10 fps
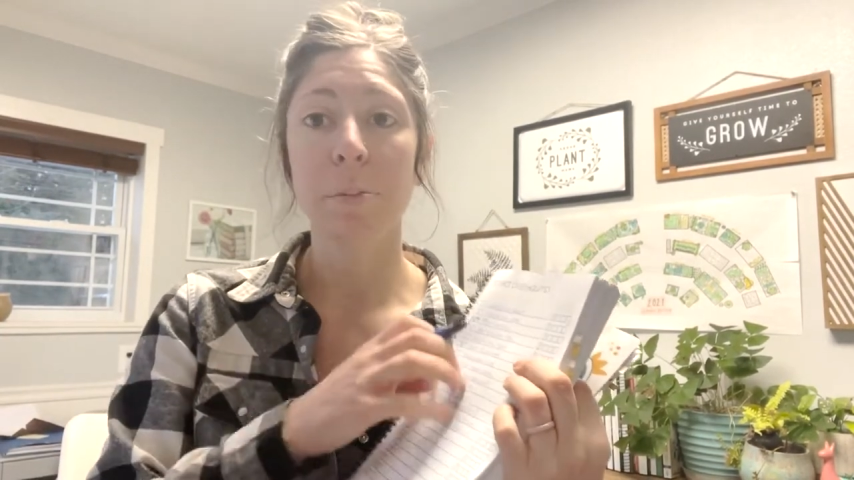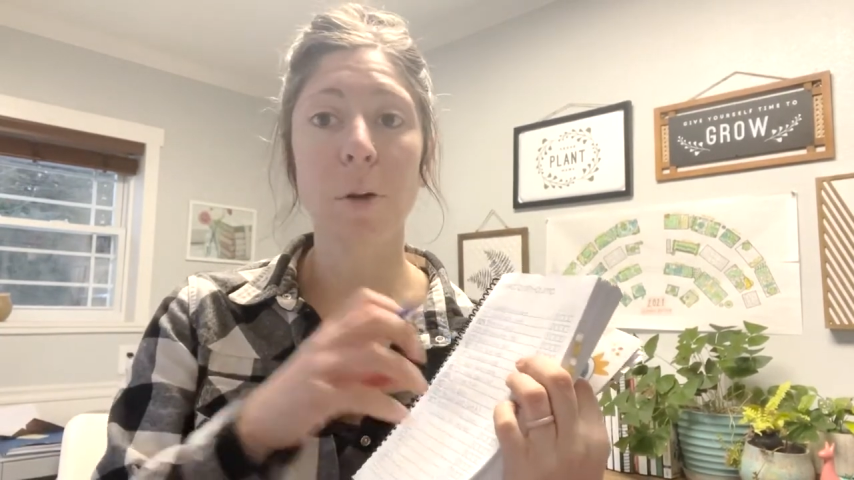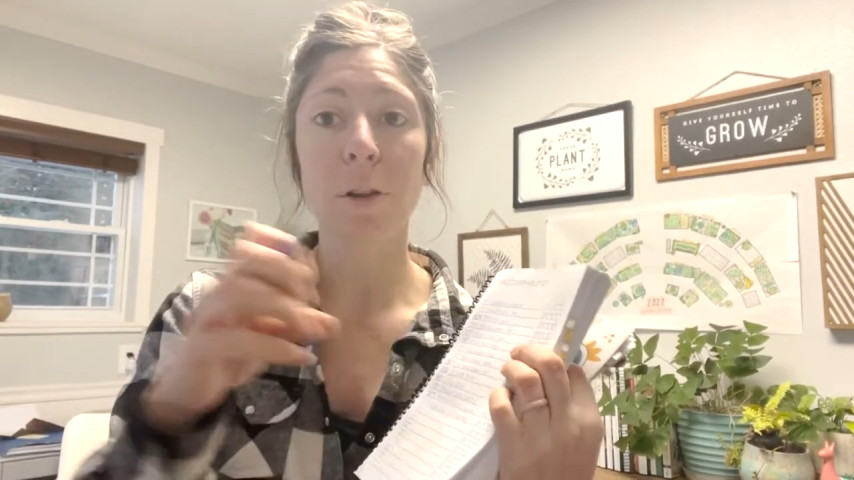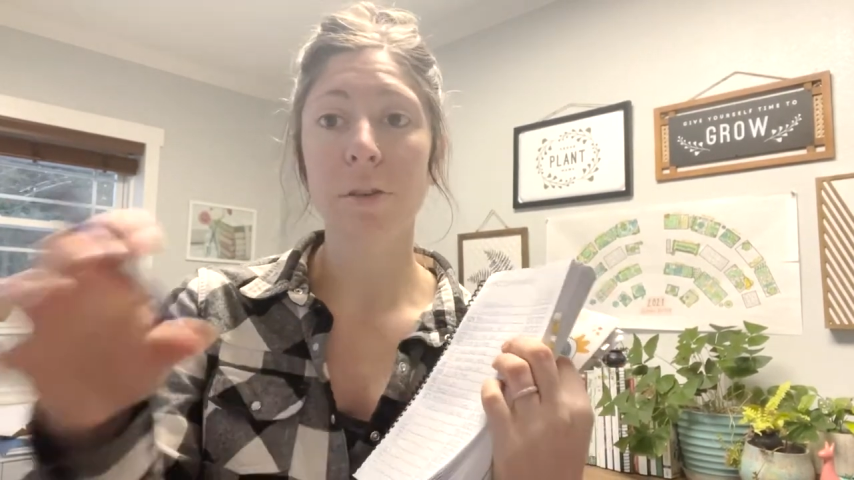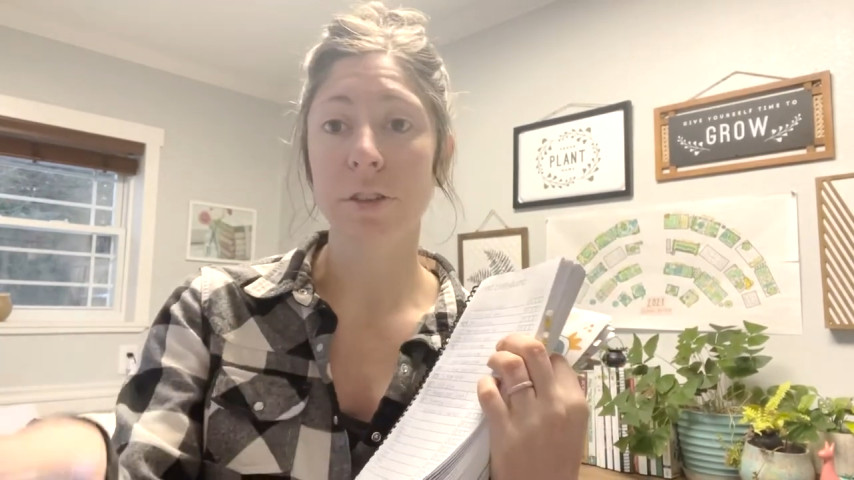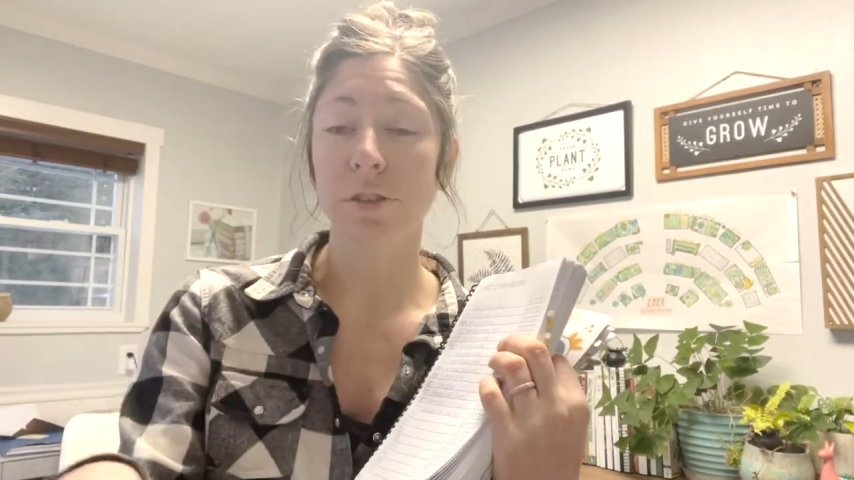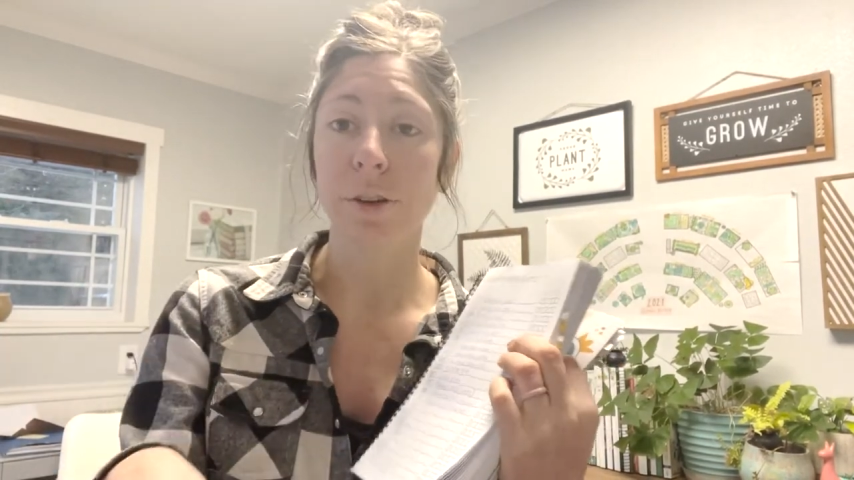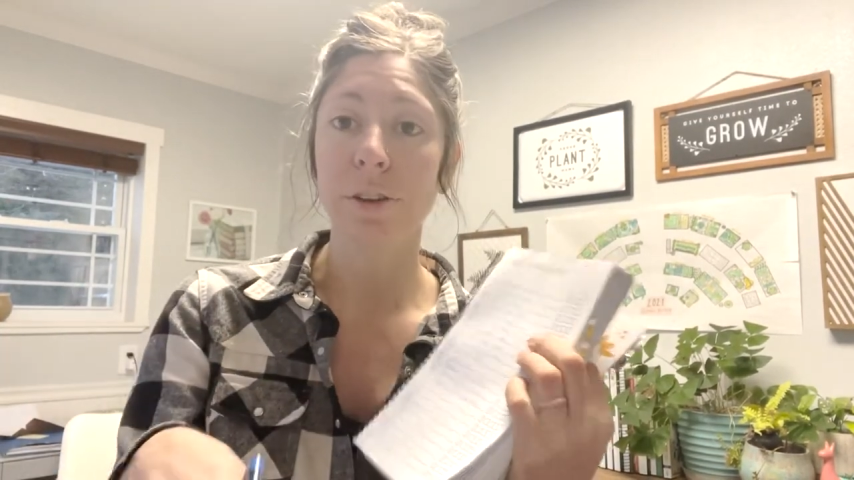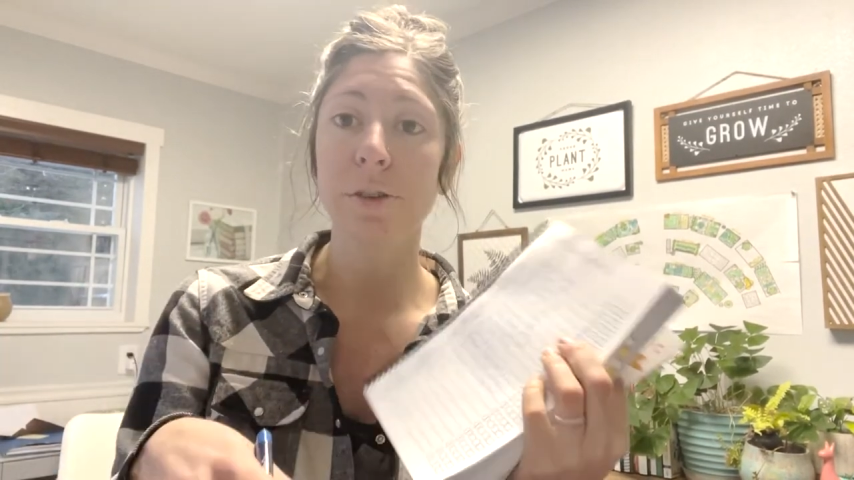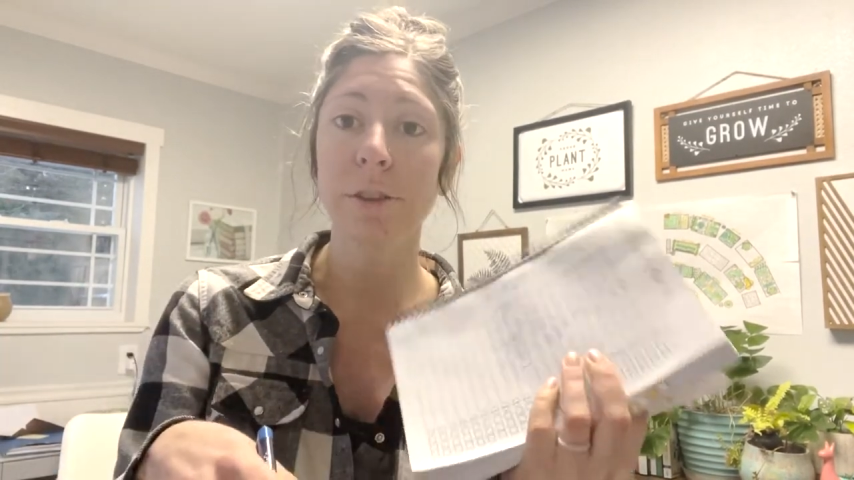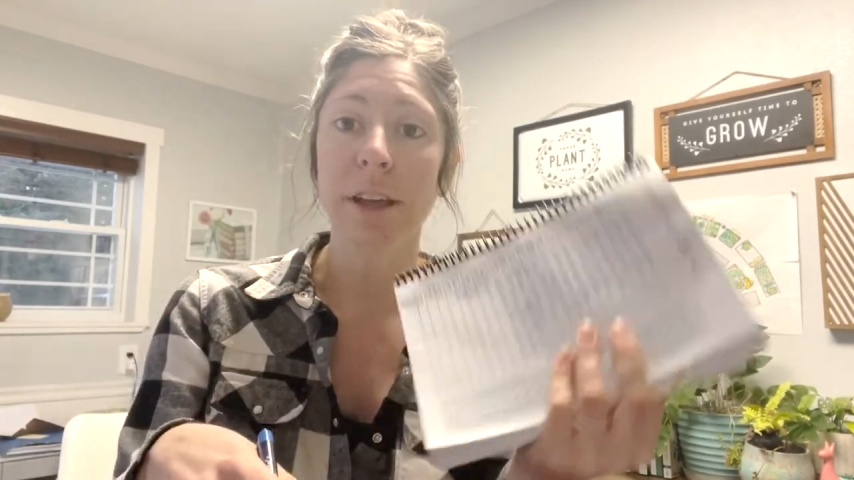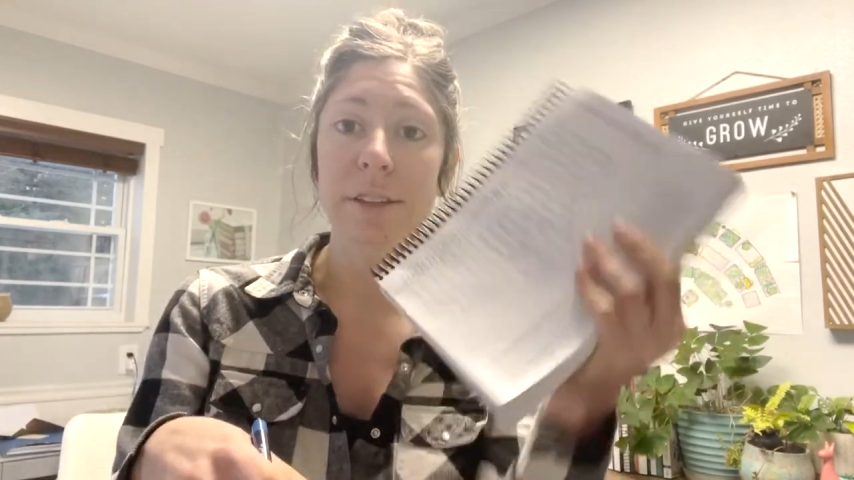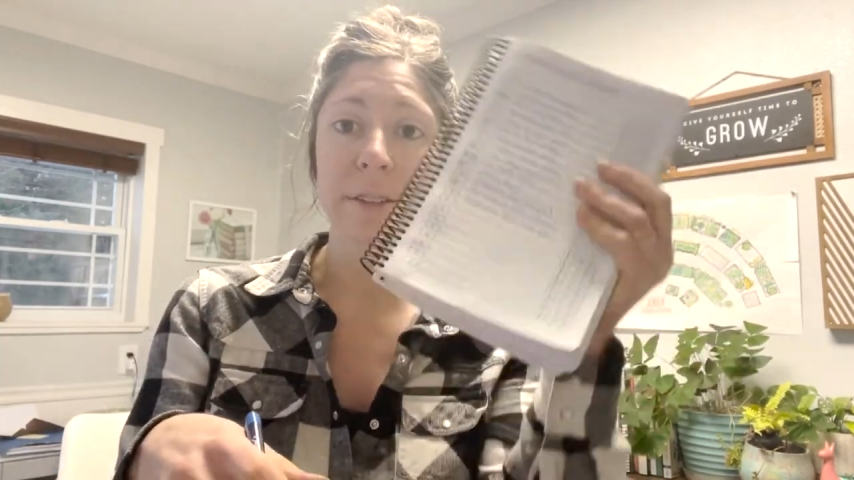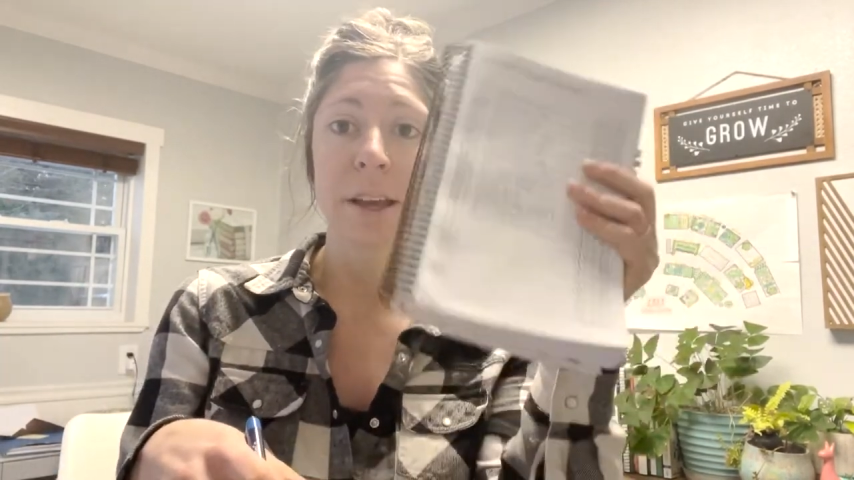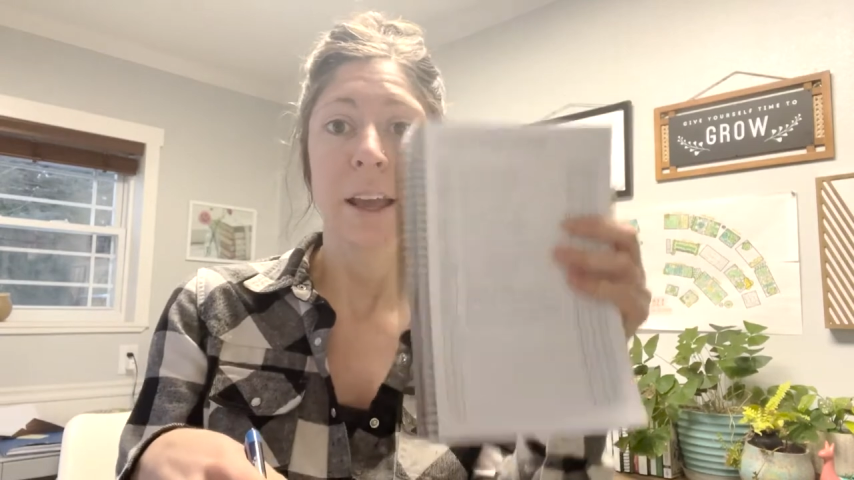of pull over to a new
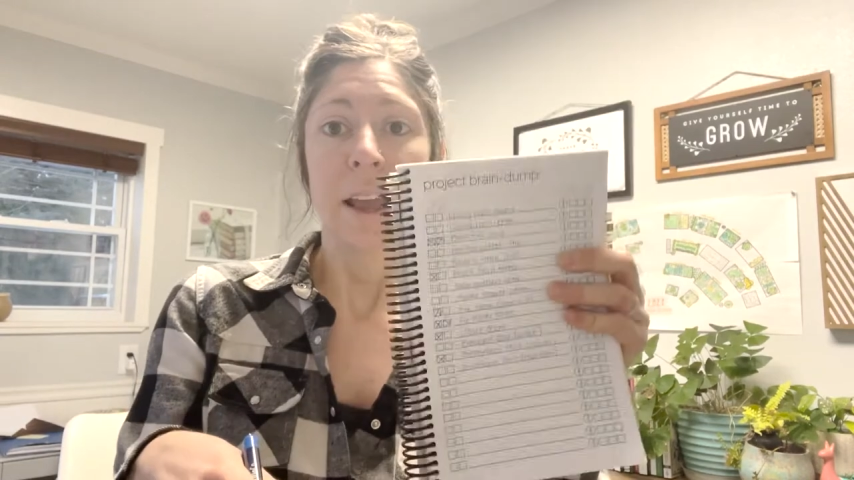list.